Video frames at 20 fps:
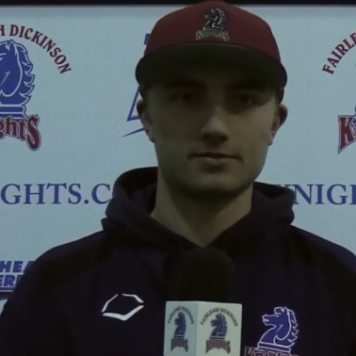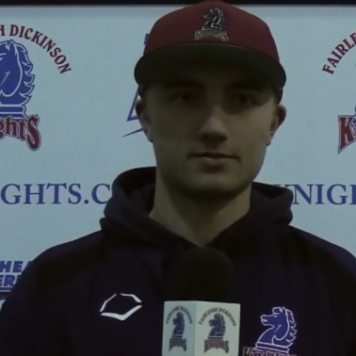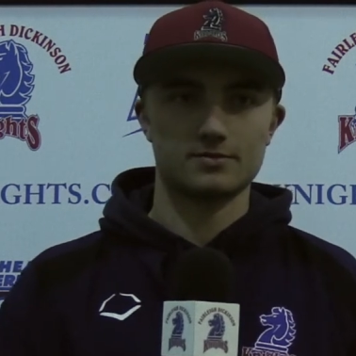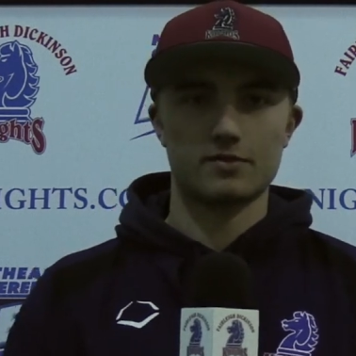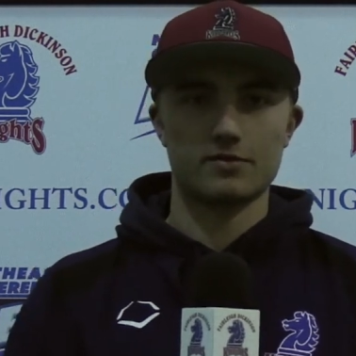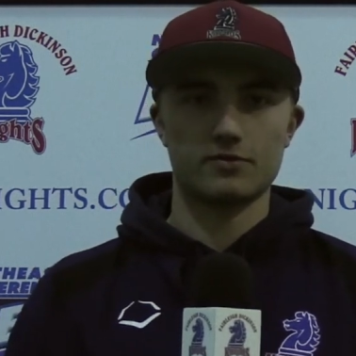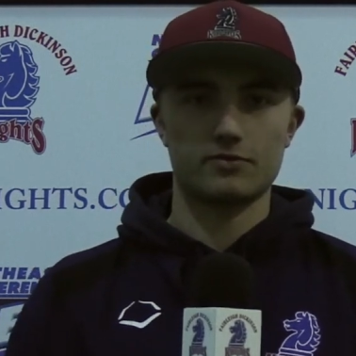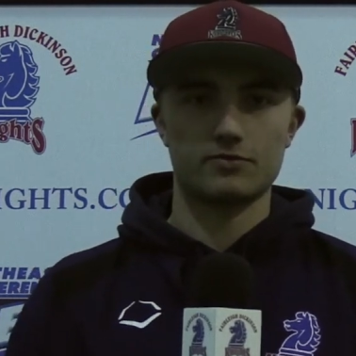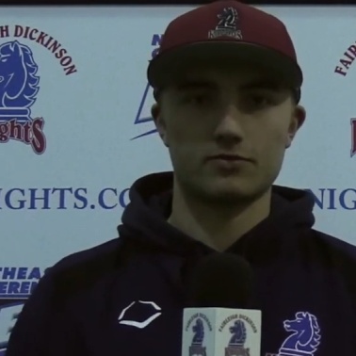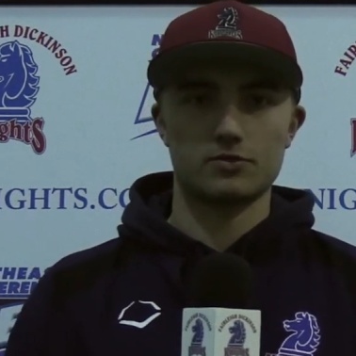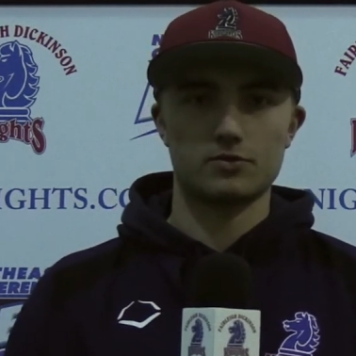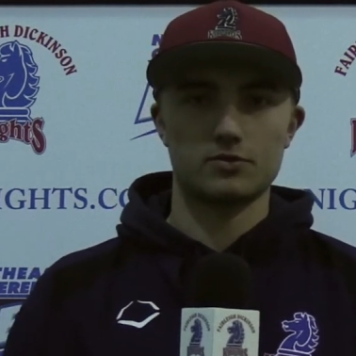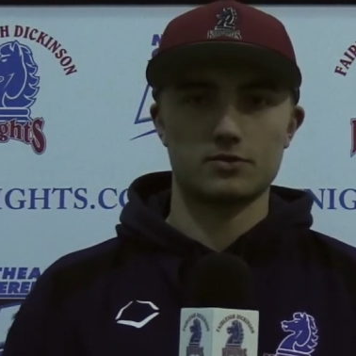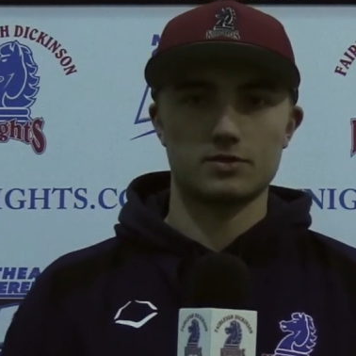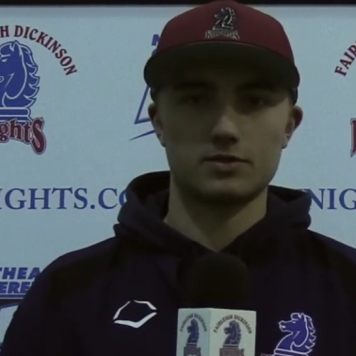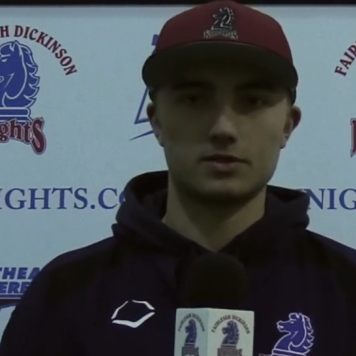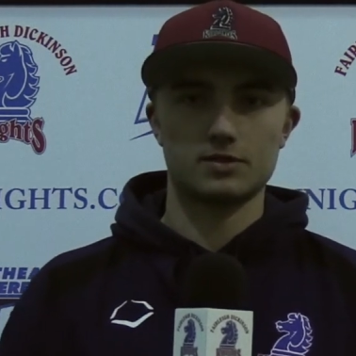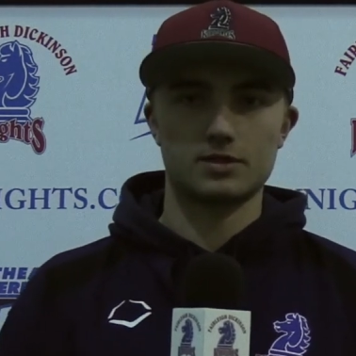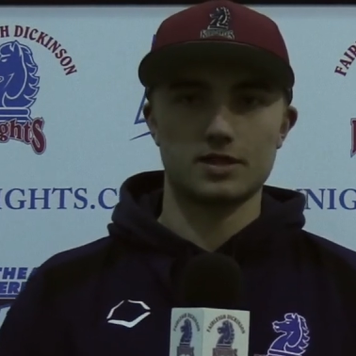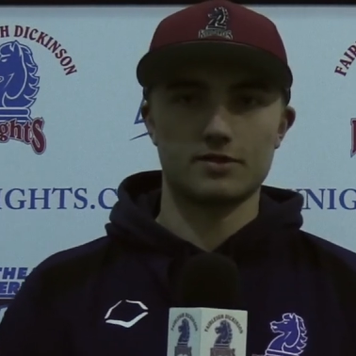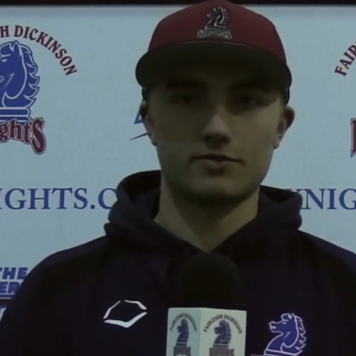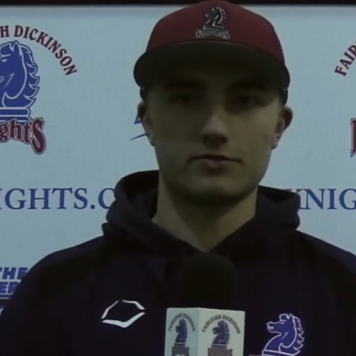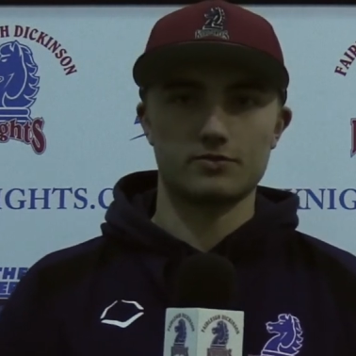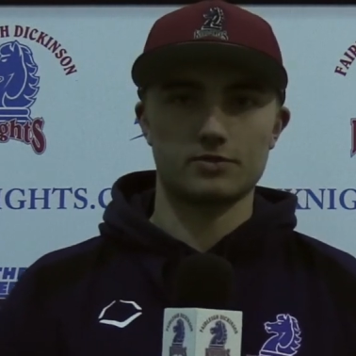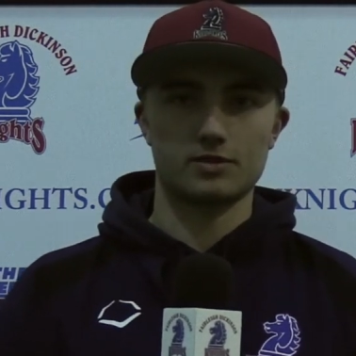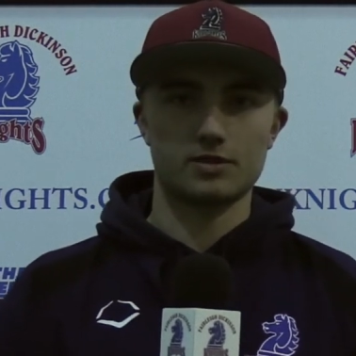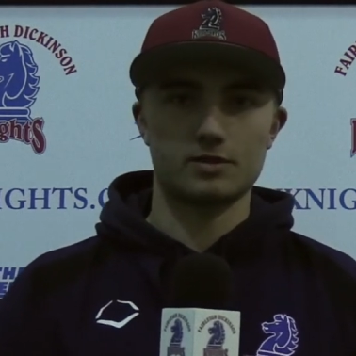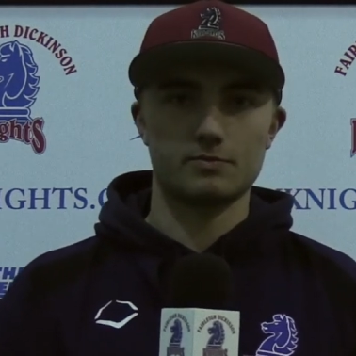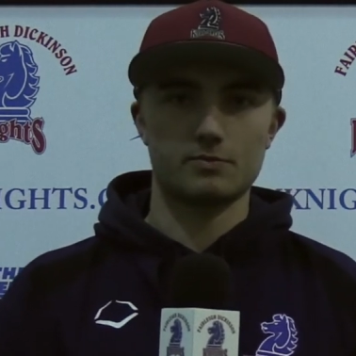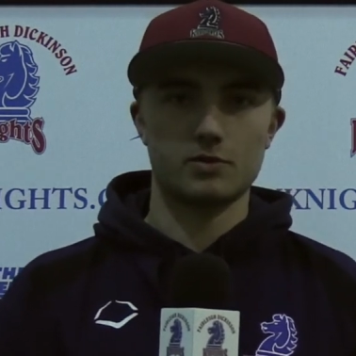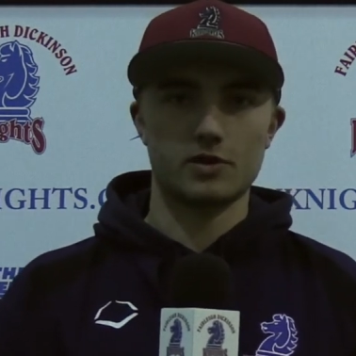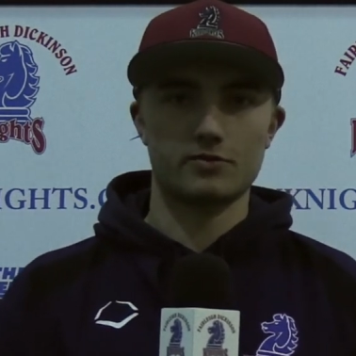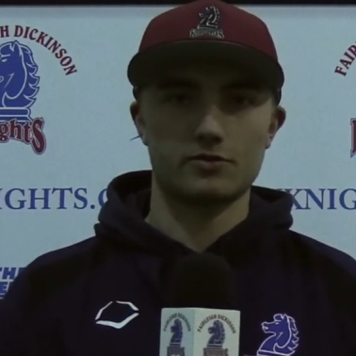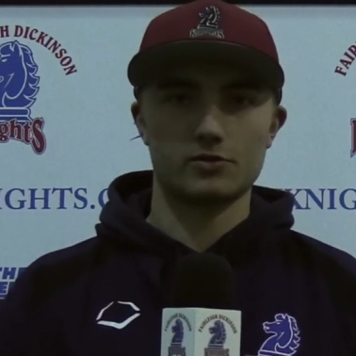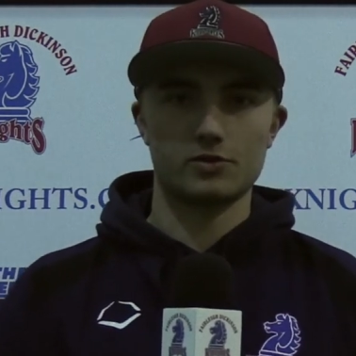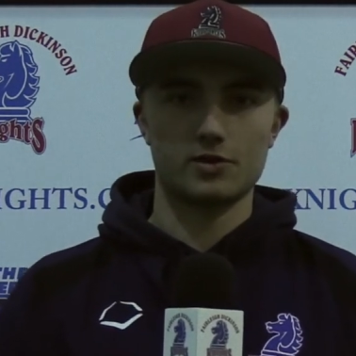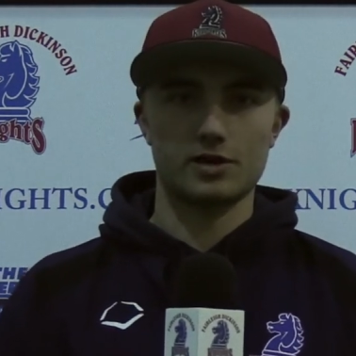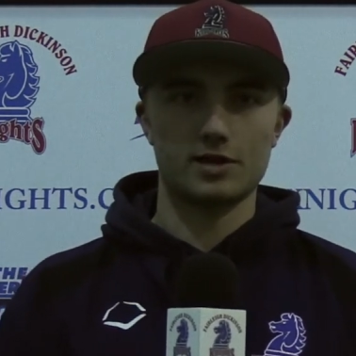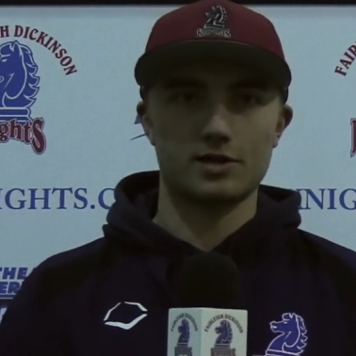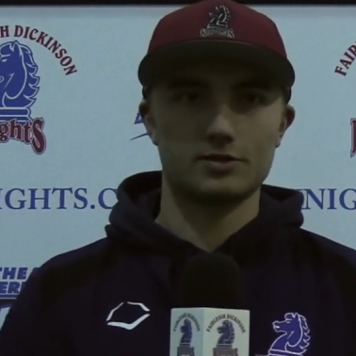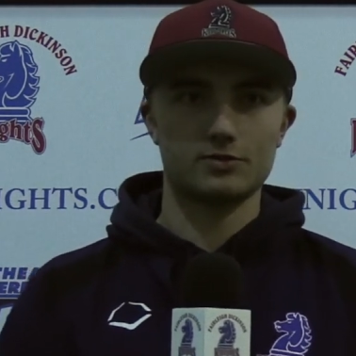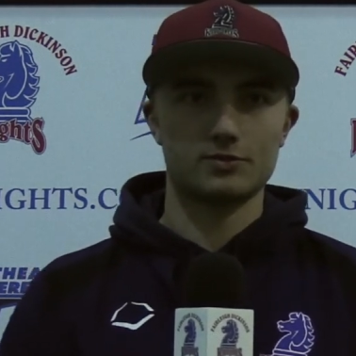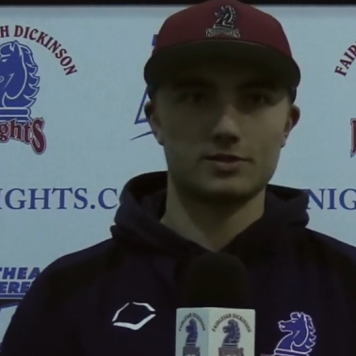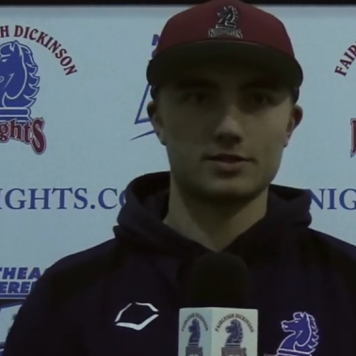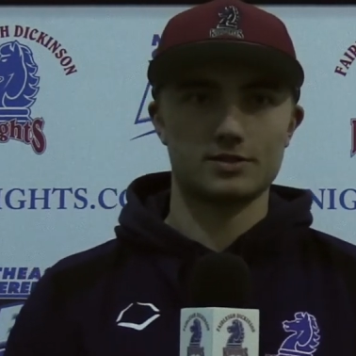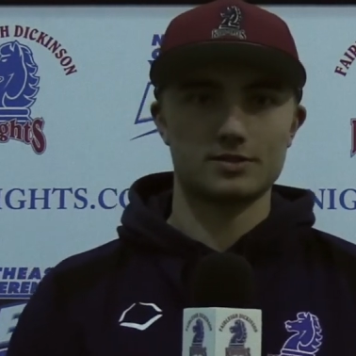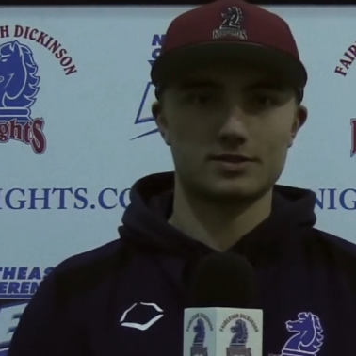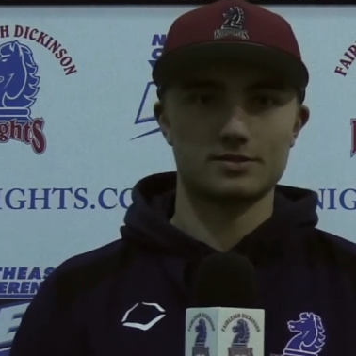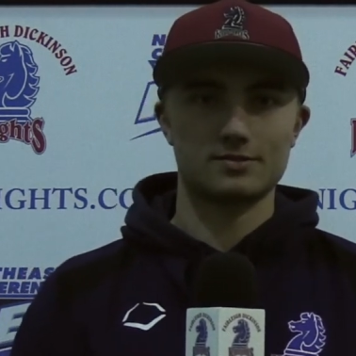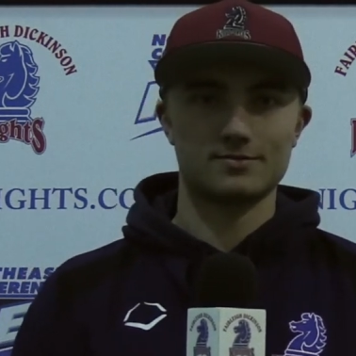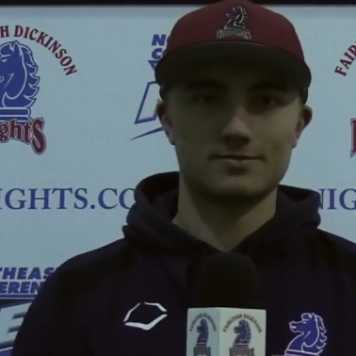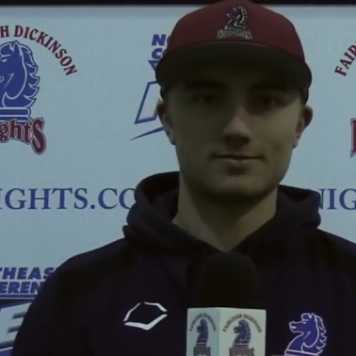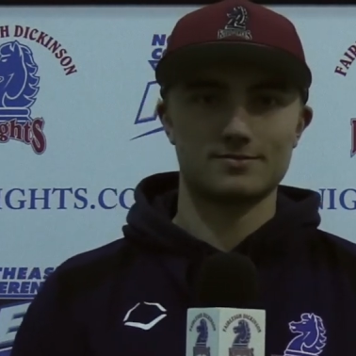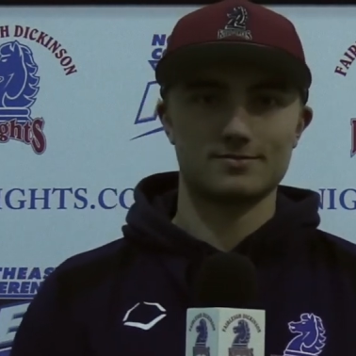favorite food is definitely Buffalo Wild Wings.